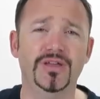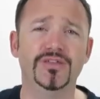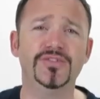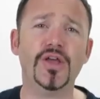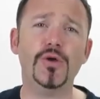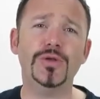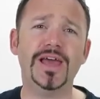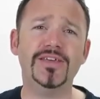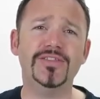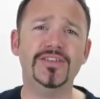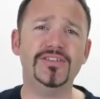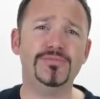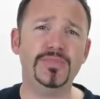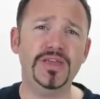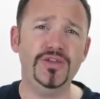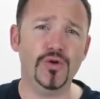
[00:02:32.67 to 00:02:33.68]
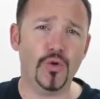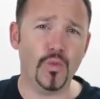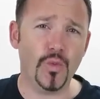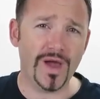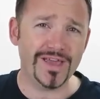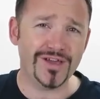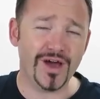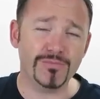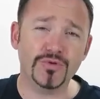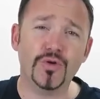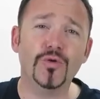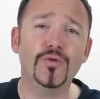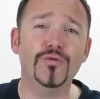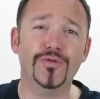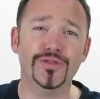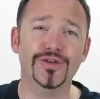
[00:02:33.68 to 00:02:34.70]
So let this be your wake-up
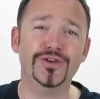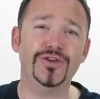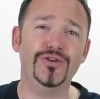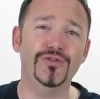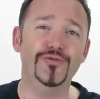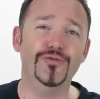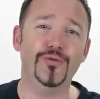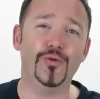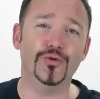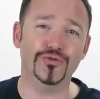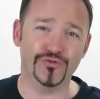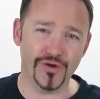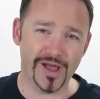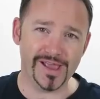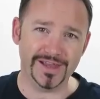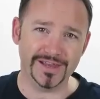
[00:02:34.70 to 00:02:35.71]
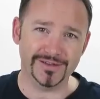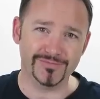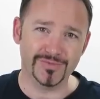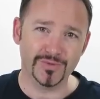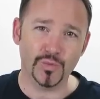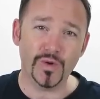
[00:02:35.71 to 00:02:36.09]
call for the Q4 train.